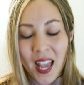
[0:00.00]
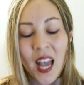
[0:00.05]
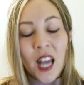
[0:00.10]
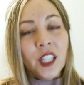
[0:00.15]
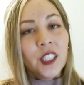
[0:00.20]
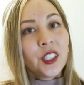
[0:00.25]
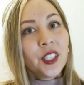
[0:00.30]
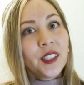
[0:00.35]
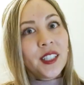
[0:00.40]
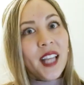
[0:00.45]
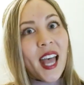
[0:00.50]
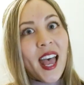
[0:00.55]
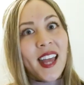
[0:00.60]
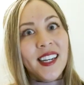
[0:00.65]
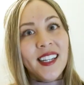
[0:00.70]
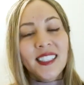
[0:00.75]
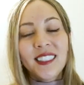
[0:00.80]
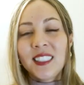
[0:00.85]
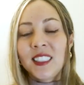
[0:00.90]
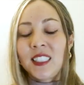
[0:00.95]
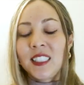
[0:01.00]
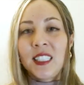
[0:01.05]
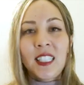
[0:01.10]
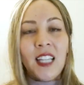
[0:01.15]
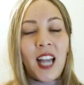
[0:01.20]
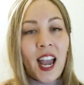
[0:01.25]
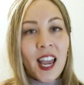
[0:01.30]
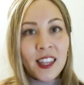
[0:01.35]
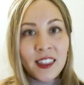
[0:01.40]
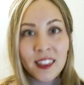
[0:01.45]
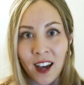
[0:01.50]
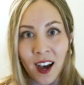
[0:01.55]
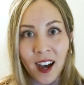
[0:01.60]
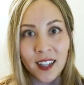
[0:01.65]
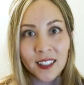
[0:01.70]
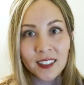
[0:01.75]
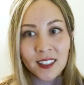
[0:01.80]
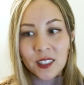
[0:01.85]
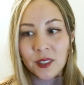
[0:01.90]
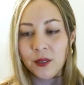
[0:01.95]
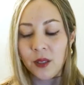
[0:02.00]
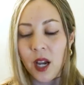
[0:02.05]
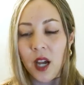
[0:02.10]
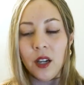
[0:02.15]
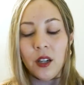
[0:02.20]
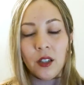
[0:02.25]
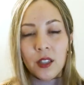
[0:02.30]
So then instantly I thought, oh,